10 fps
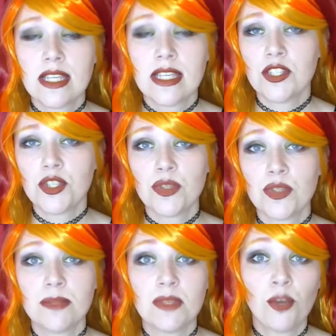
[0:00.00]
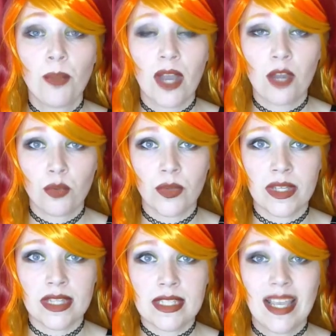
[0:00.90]
into some nearby
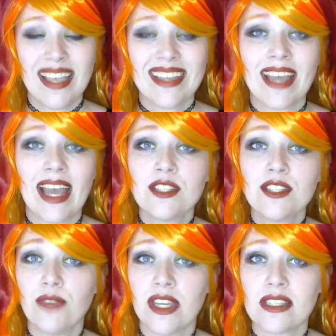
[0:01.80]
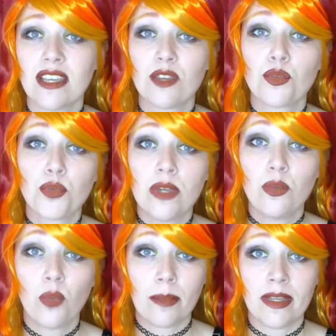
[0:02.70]
ruins and activates a Kree
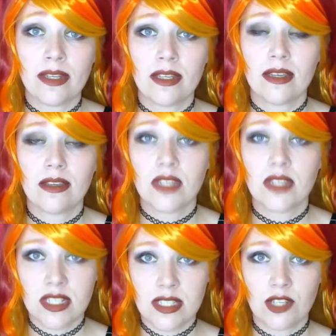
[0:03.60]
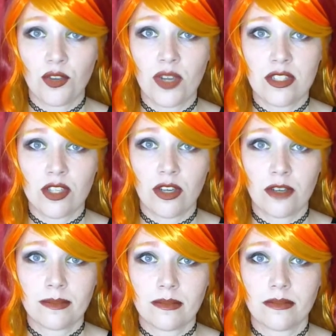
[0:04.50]
weapon that disintegrates her.
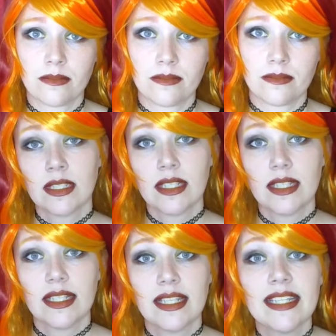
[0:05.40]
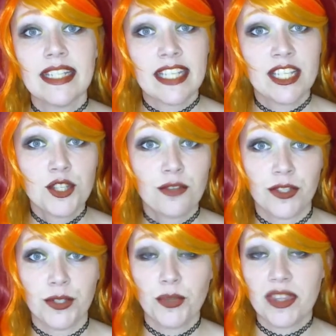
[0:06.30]
In an
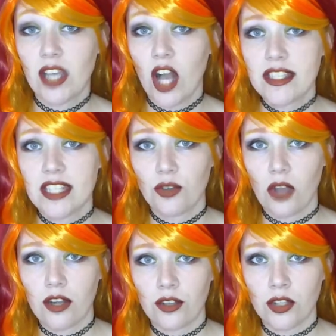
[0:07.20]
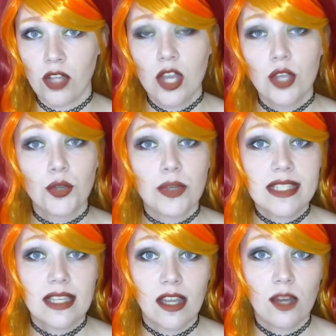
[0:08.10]
interview with the Austin Chronicle, Chris
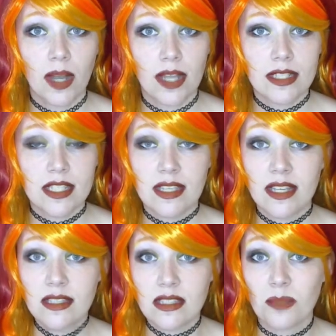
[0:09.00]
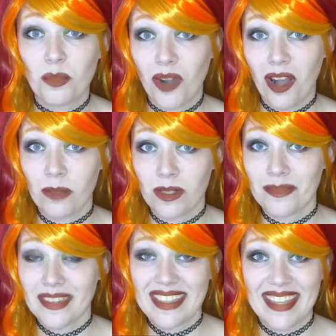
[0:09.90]
Claremont discusses the problem
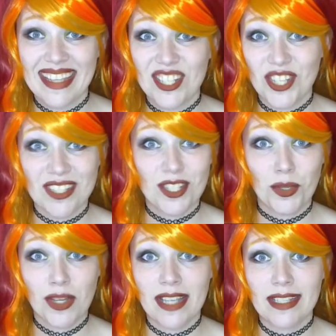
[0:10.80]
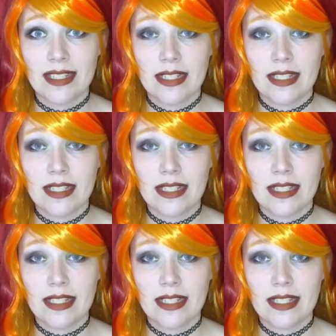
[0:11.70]
that they had just created.